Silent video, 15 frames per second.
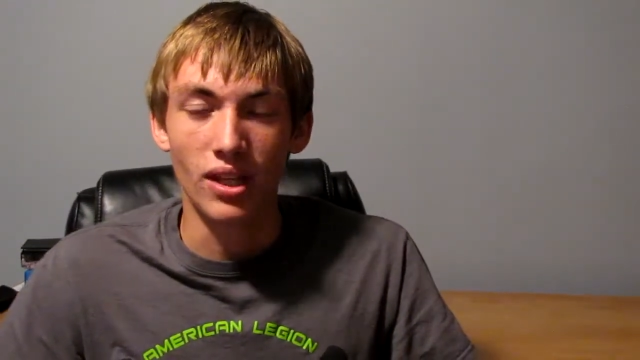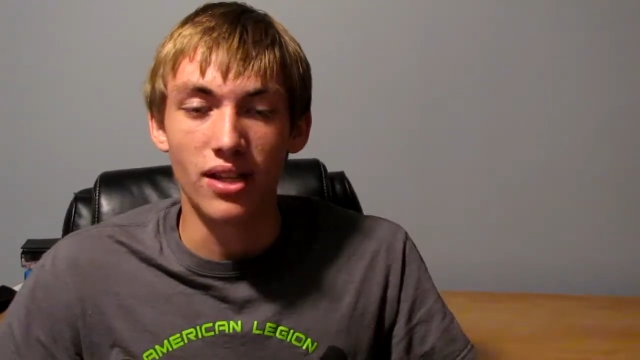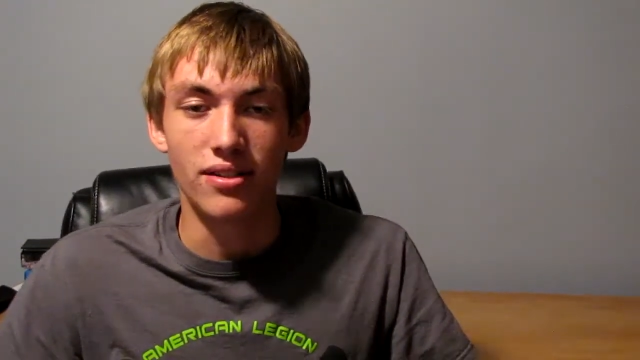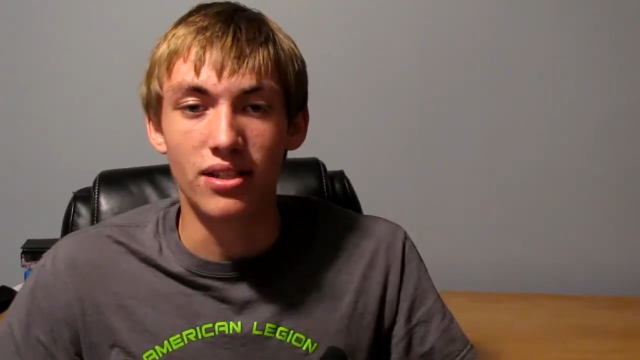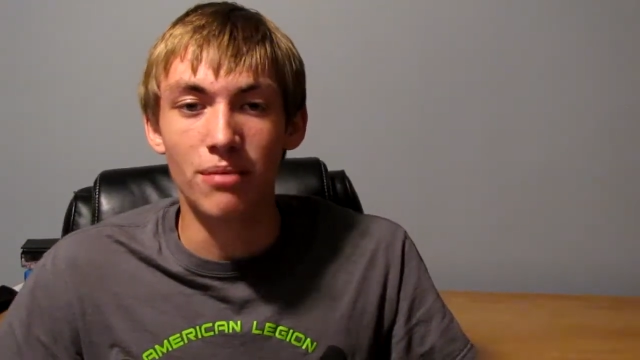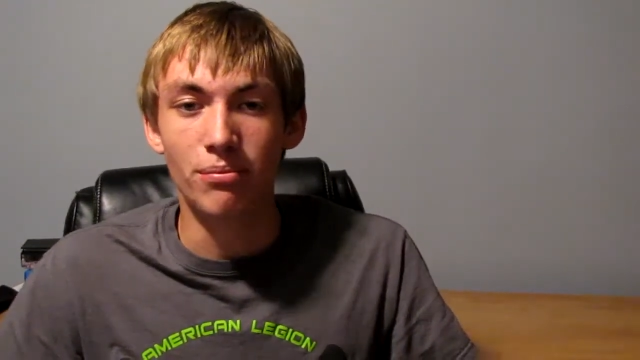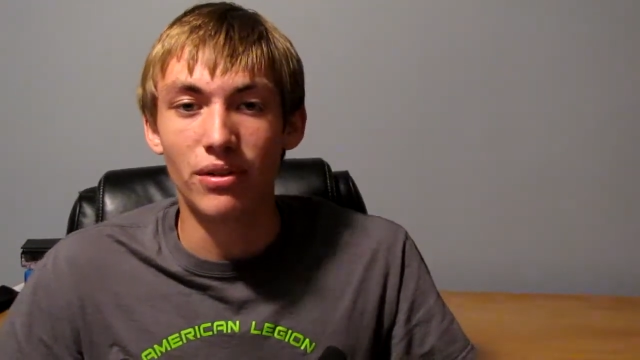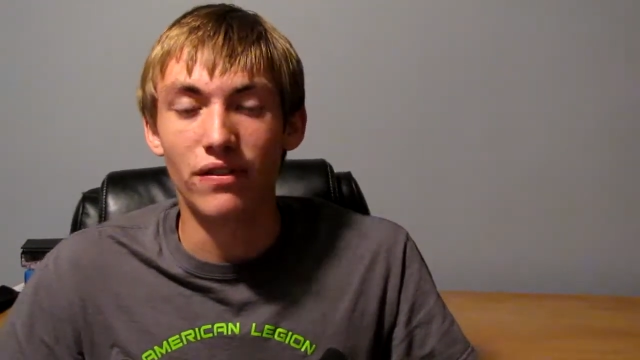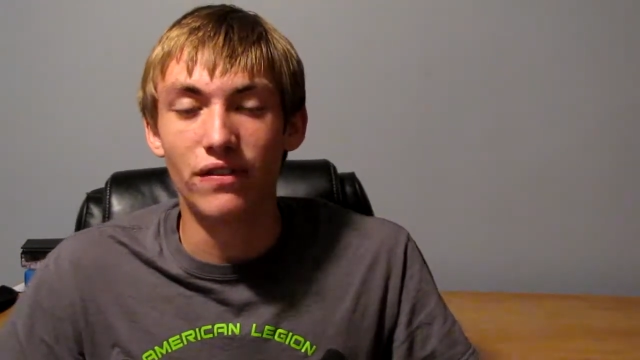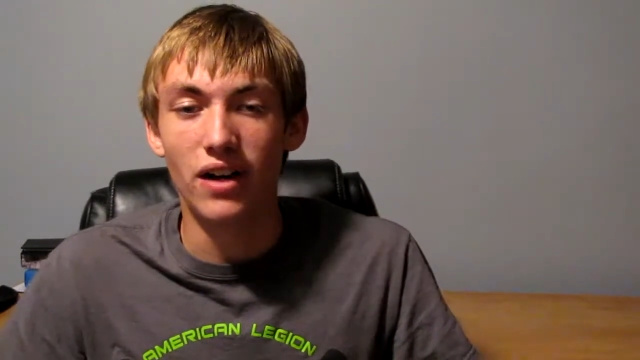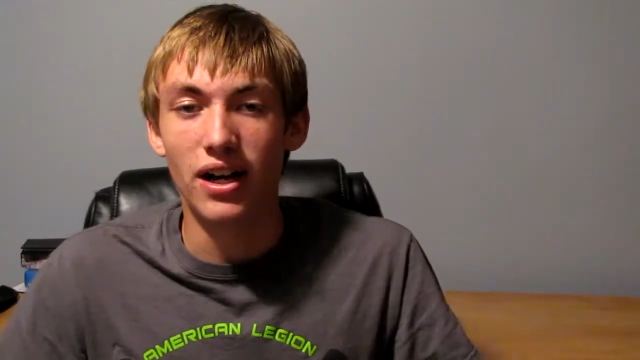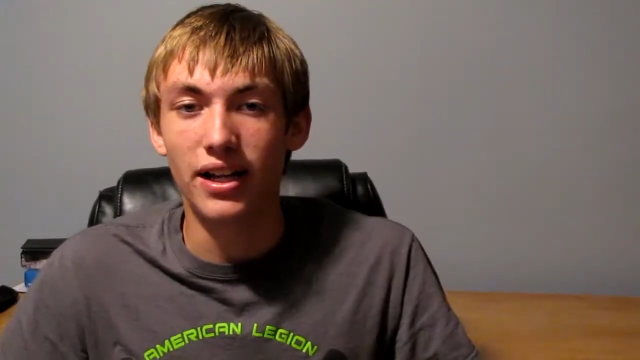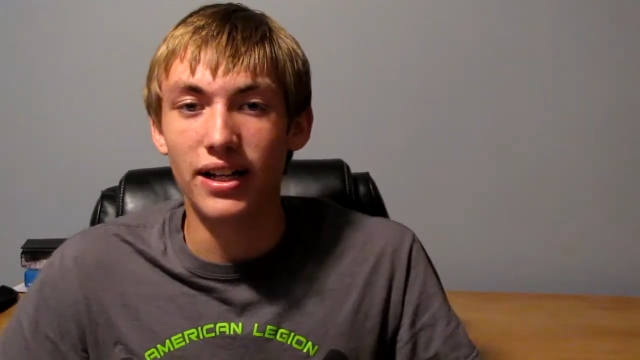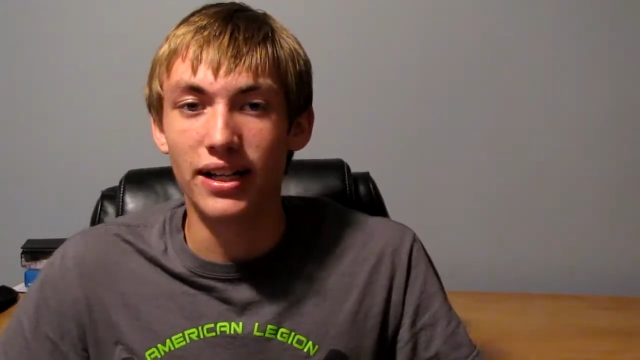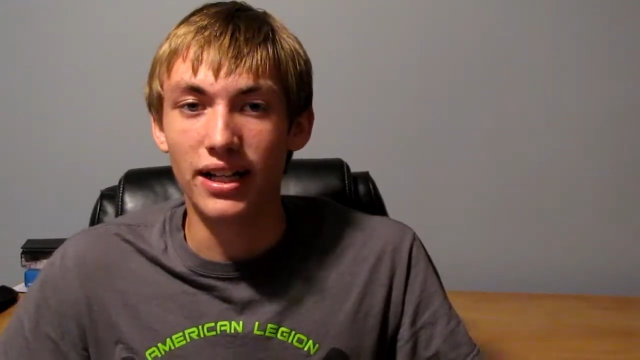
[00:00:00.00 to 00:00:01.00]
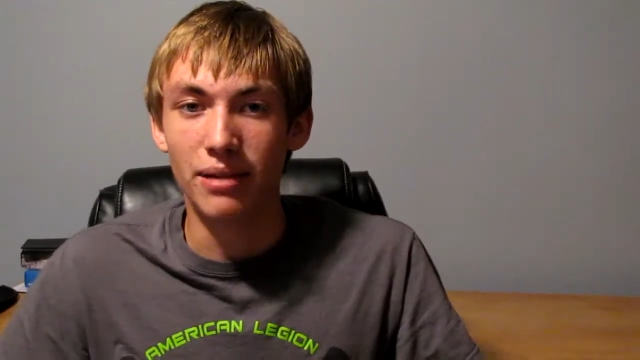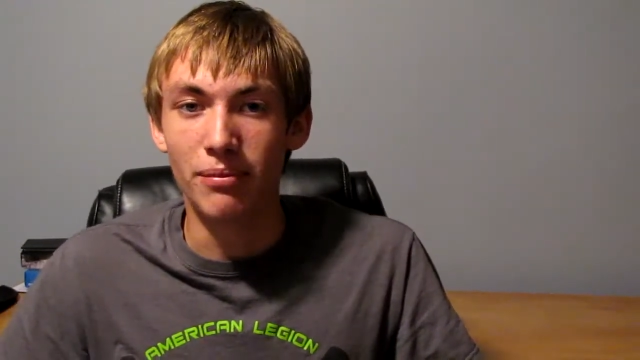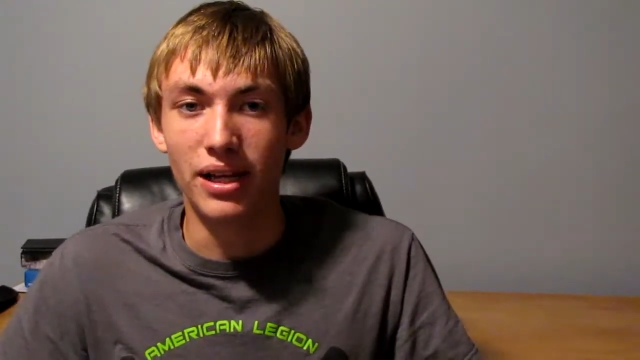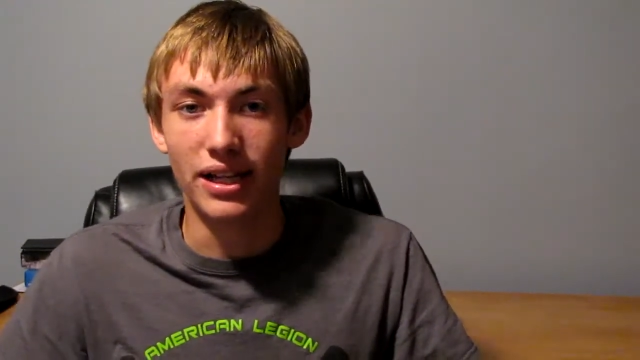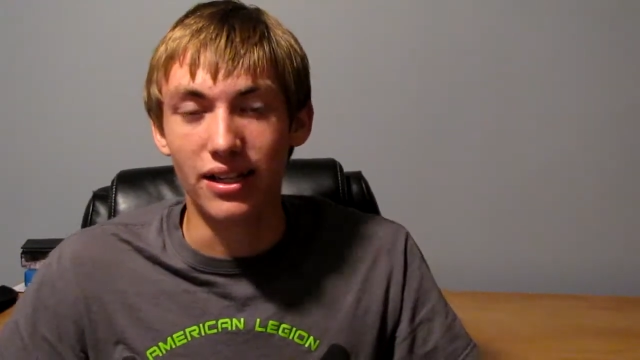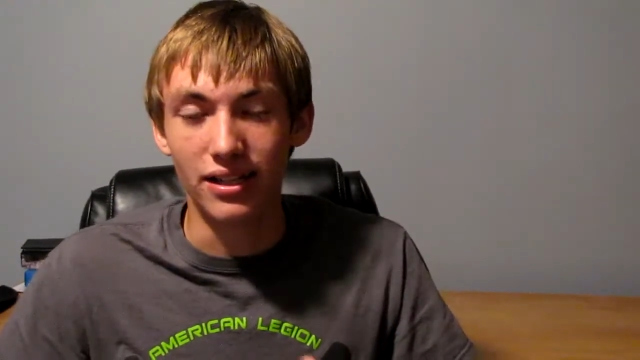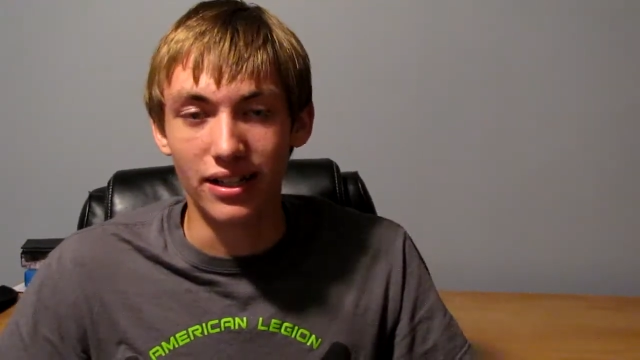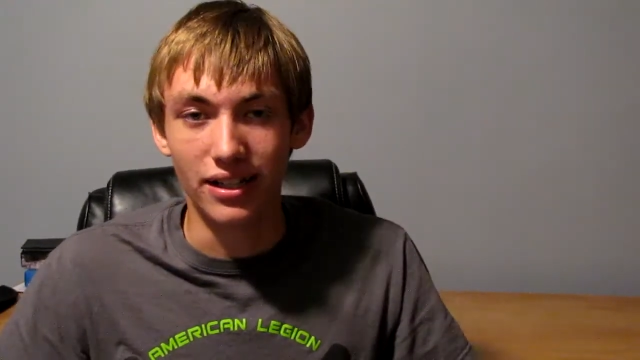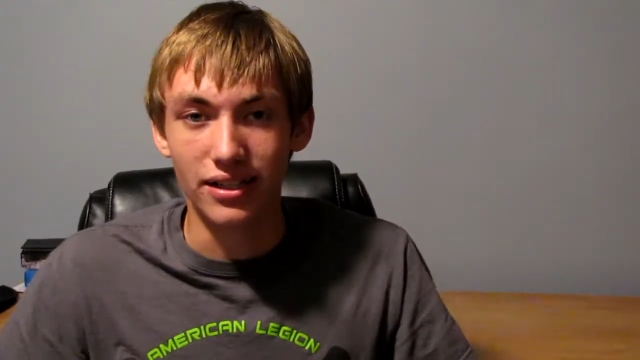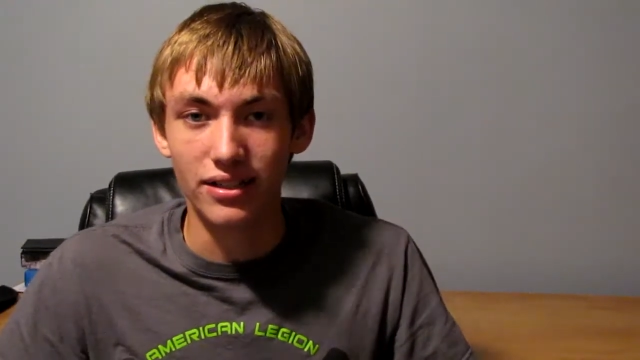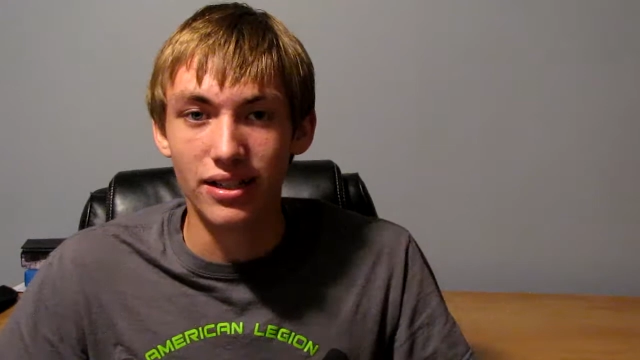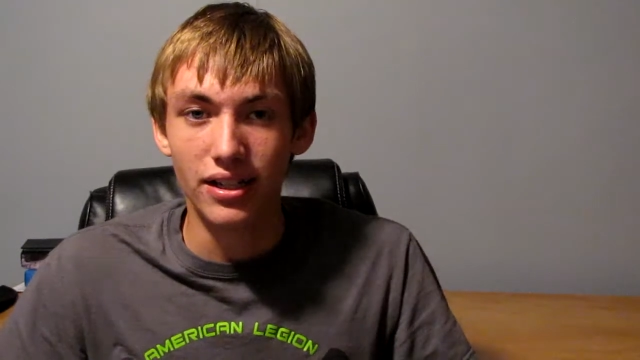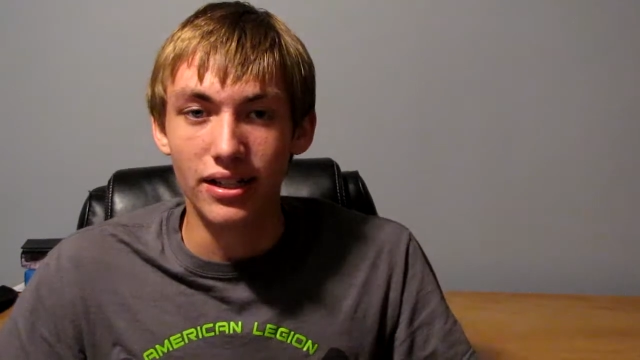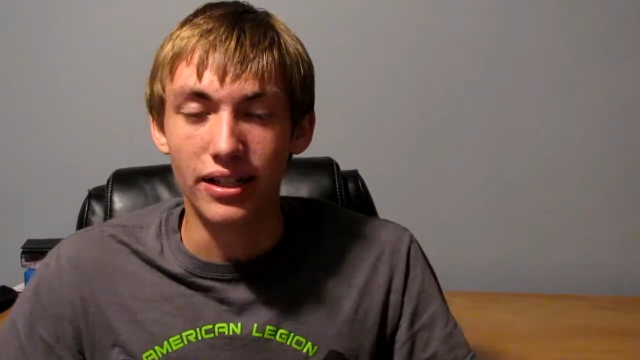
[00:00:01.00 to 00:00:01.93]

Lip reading: simplifying and making it